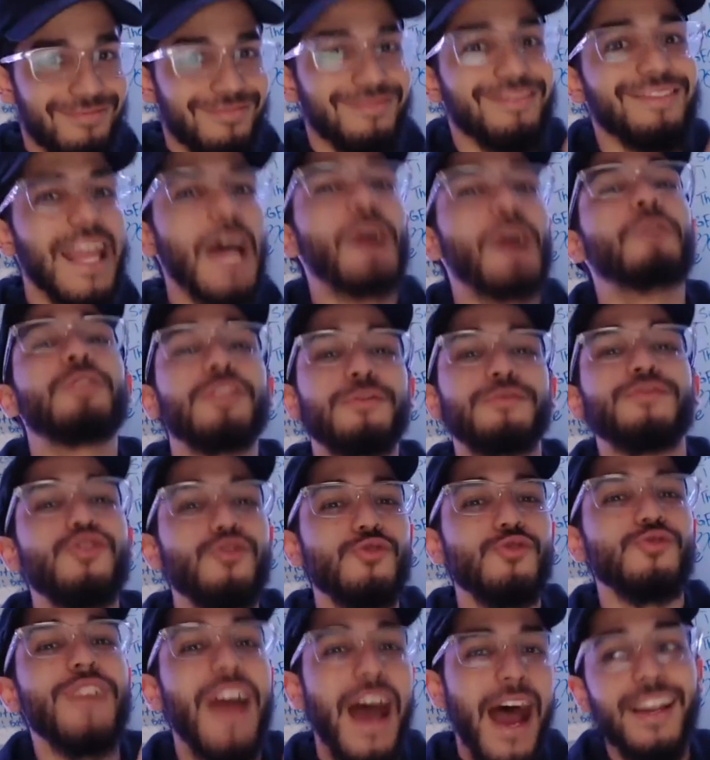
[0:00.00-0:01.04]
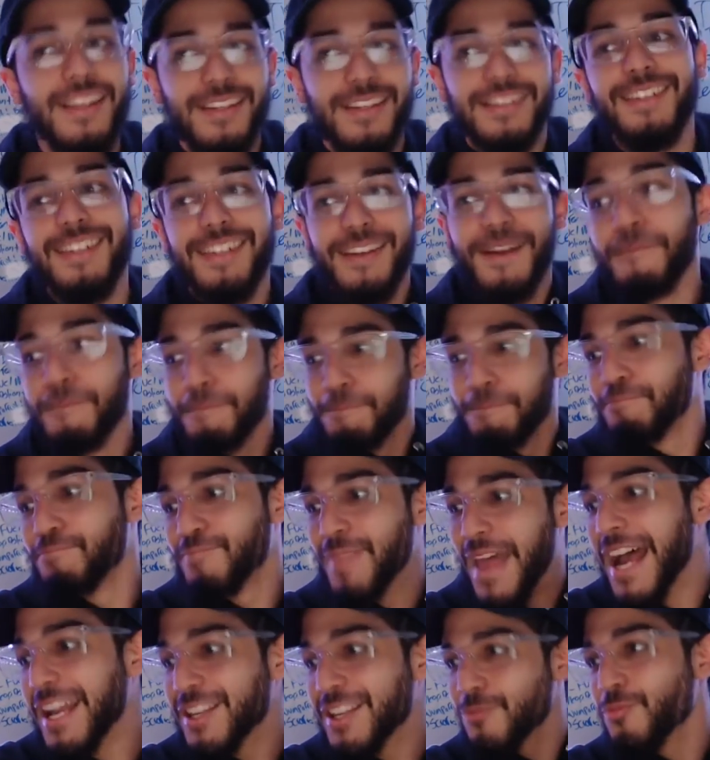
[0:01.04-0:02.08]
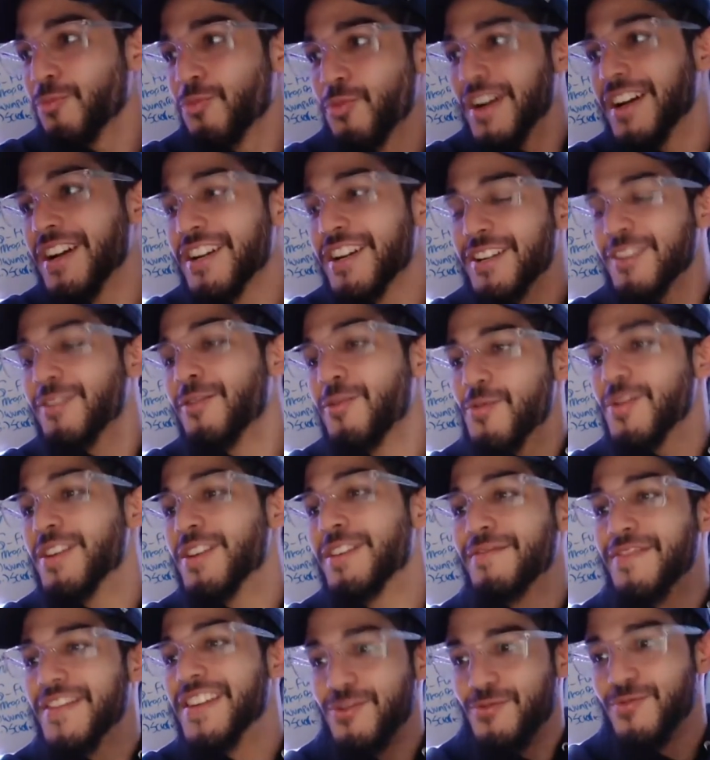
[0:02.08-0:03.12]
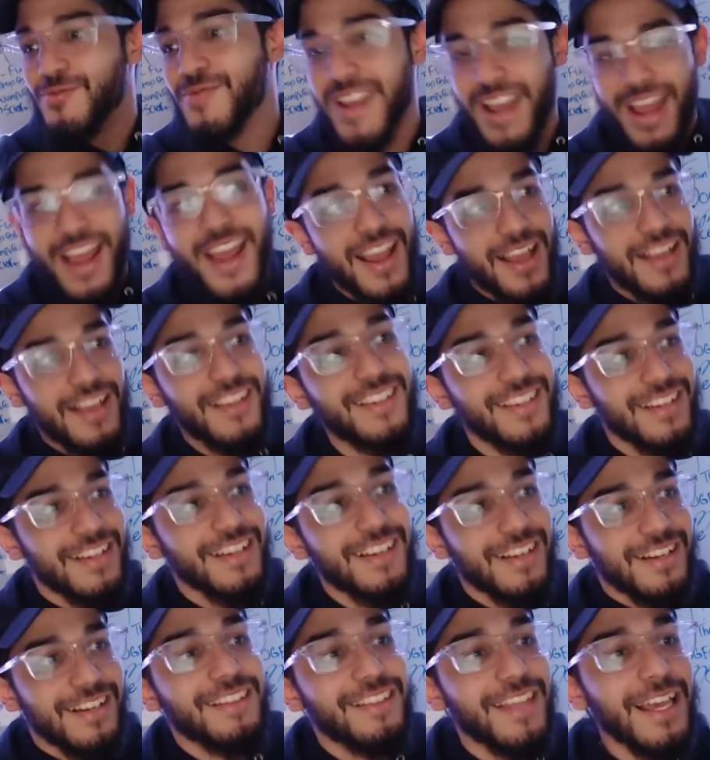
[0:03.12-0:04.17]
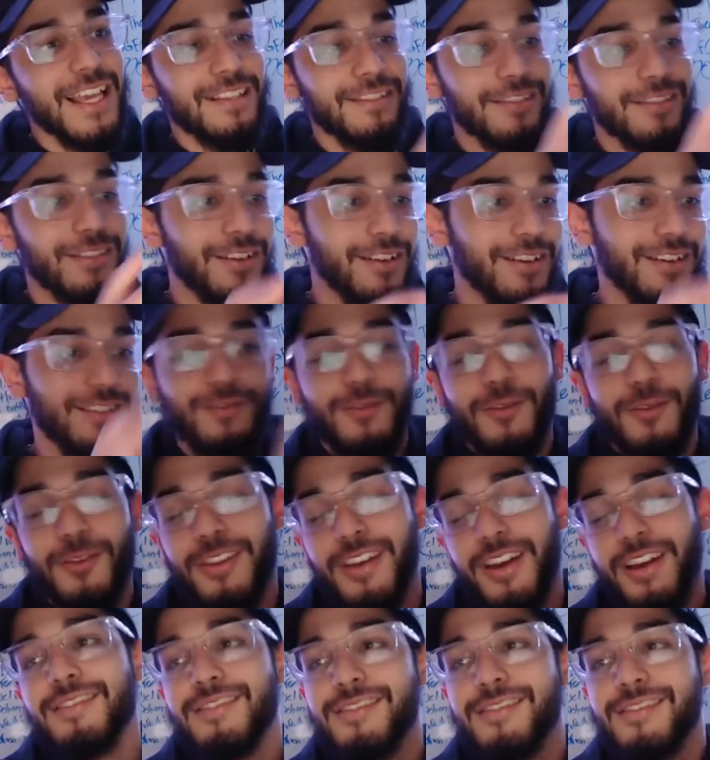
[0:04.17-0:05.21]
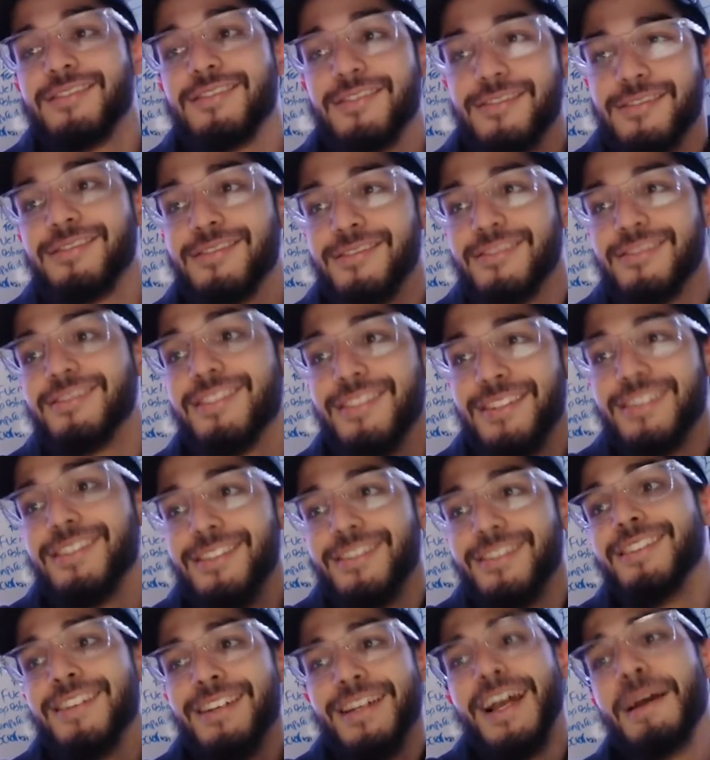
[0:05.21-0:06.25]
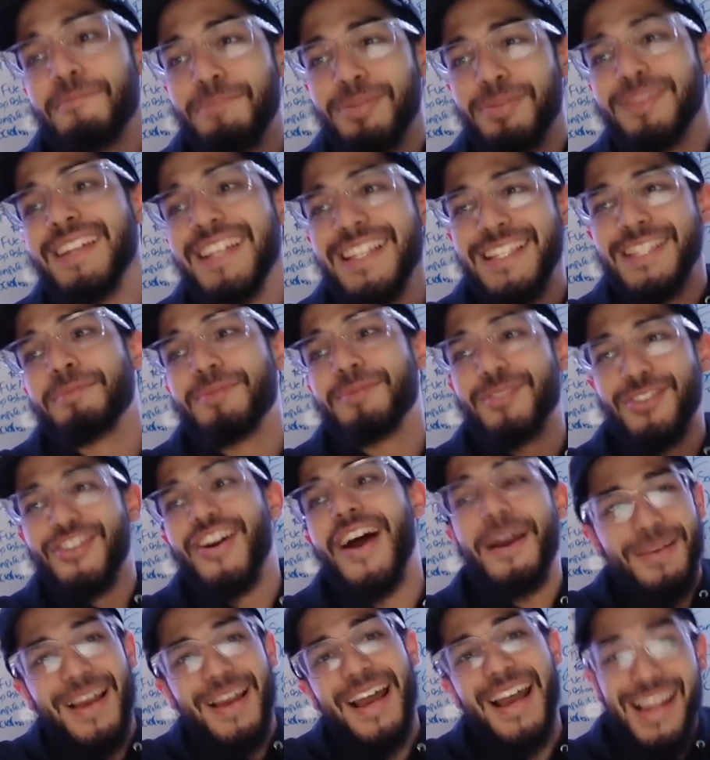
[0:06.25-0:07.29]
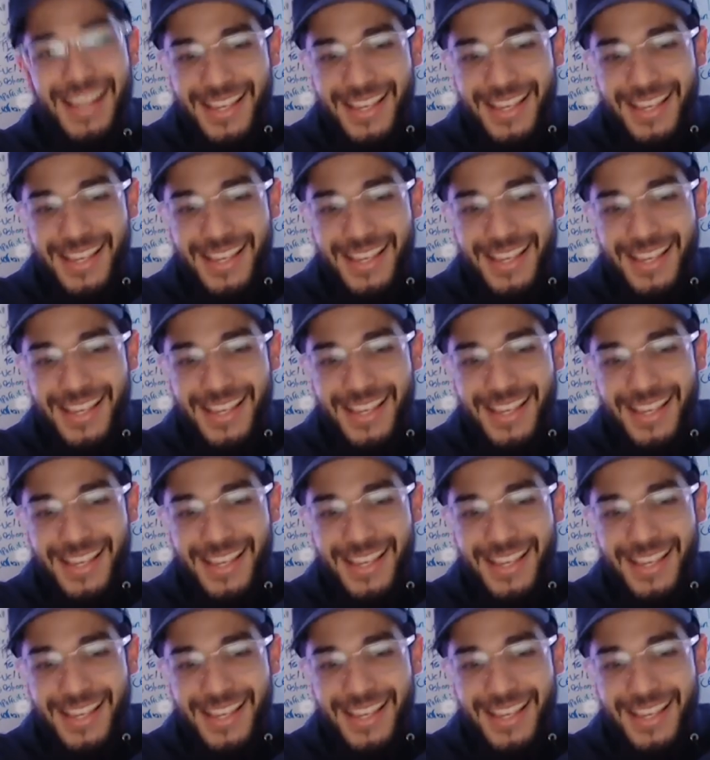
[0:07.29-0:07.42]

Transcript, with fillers: That one's for you guys. That one was for you guys. This look, hold on. Like, please subscribe, guys.